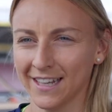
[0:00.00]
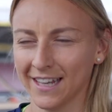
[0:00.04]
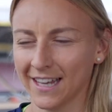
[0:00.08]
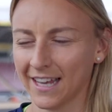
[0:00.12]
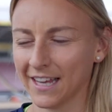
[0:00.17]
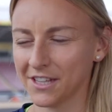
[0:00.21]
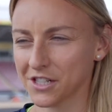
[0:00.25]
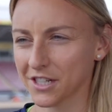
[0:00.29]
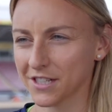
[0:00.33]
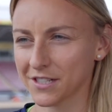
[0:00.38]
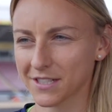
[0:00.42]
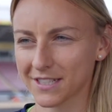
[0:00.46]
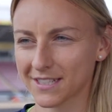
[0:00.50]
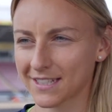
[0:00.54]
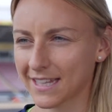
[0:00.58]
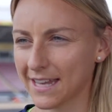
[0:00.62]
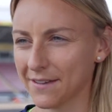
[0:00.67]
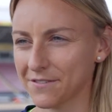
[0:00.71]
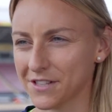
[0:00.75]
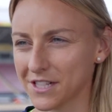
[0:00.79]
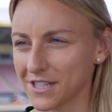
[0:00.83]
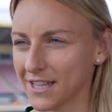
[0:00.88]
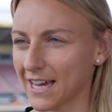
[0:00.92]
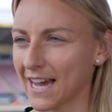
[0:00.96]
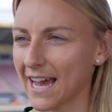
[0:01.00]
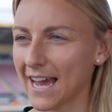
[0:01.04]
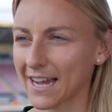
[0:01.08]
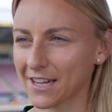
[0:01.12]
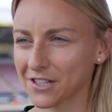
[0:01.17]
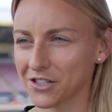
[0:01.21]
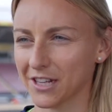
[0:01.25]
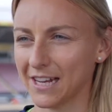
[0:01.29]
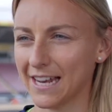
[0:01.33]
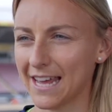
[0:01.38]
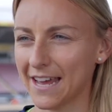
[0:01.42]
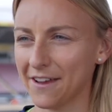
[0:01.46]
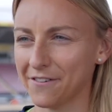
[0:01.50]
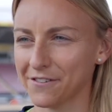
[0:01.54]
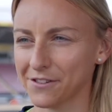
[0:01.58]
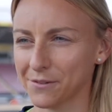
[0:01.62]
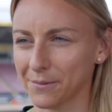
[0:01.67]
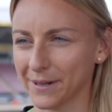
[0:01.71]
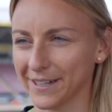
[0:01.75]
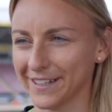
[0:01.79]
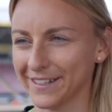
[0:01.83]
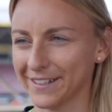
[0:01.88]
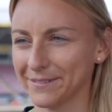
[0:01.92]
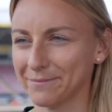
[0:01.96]
it just gives you that extra lift
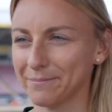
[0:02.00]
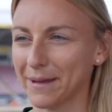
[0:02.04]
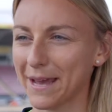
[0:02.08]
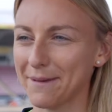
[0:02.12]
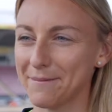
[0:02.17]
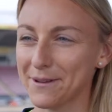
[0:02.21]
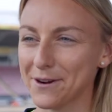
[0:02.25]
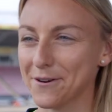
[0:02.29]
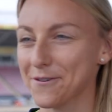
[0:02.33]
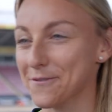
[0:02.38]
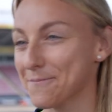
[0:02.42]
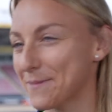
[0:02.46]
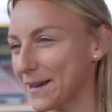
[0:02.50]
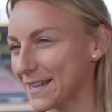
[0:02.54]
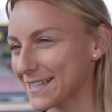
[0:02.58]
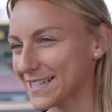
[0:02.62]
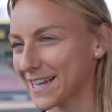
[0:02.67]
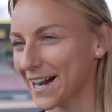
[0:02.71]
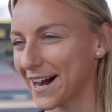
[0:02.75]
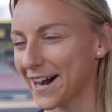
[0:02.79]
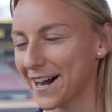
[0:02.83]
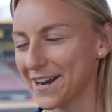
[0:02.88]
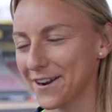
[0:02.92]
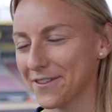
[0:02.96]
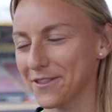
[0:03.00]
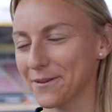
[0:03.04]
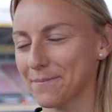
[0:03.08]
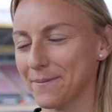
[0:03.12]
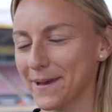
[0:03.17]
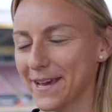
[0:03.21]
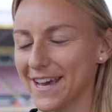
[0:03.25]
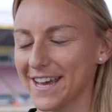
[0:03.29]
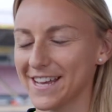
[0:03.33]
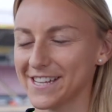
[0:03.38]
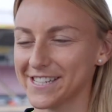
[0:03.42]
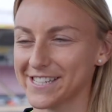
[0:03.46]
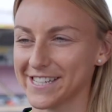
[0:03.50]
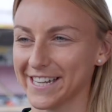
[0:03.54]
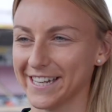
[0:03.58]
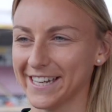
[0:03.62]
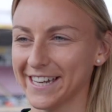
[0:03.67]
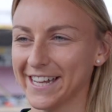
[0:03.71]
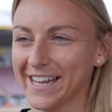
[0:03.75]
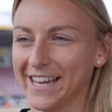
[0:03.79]
when maybe you're a bit tired on the pitch.